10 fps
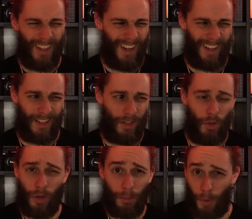And
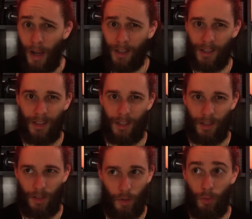you can practice this,
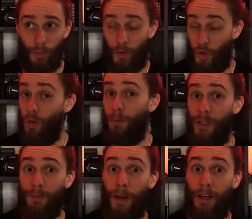and you should be
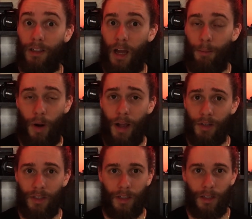spending time
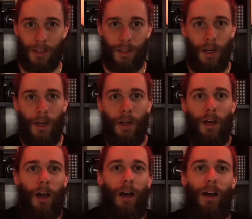practicing this.
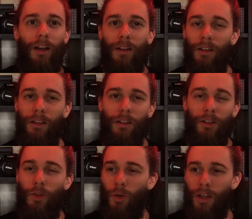
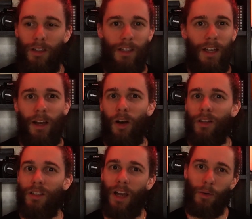You can dig on
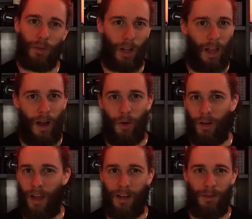SoundCloud
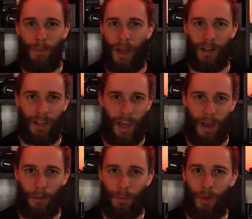and
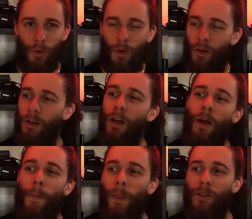Bandcamp. You could
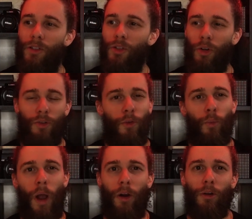search for
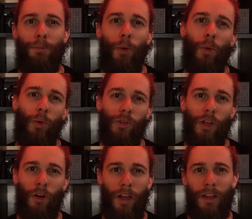record pools
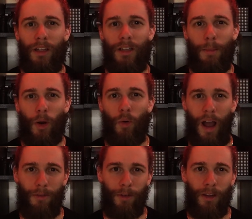that are in the
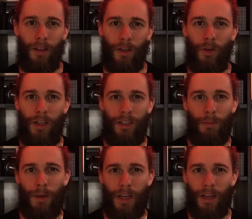demographic that you need to
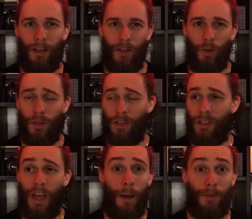be in. You could
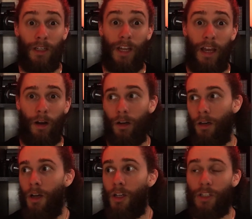stay up to date on
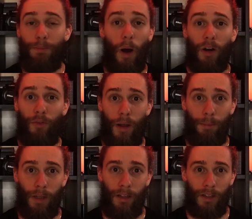Spotify
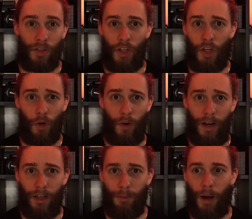playlists
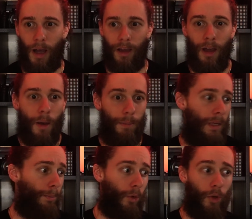curated by
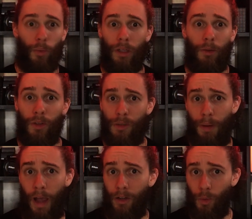people you really
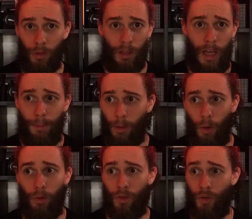respect, or label
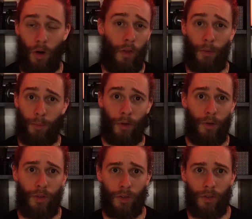owners or other
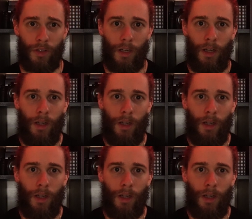producers.